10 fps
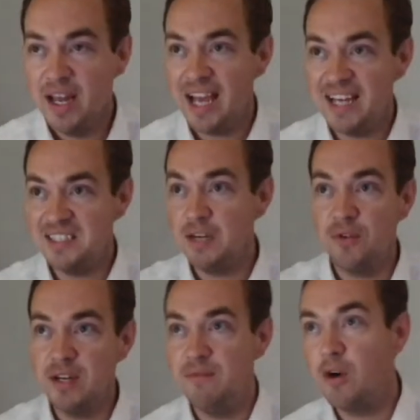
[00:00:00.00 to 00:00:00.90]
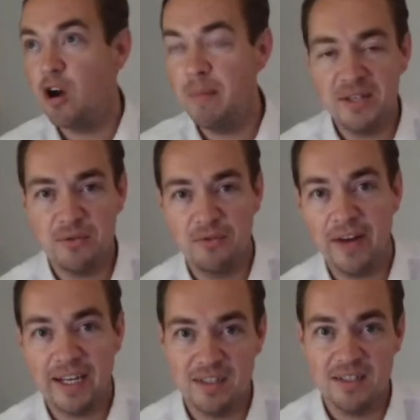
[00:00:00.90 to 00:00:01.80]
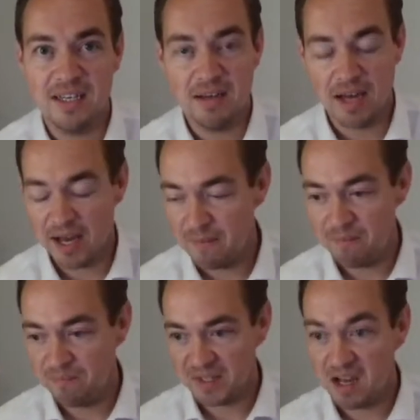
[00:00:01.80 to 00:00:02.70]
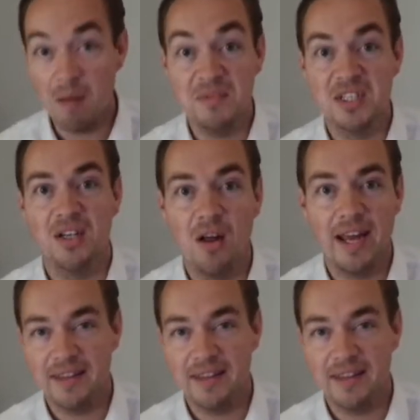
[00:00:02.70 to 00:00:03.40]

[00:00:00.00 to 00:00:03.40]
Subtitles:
as different environmental factors come to light.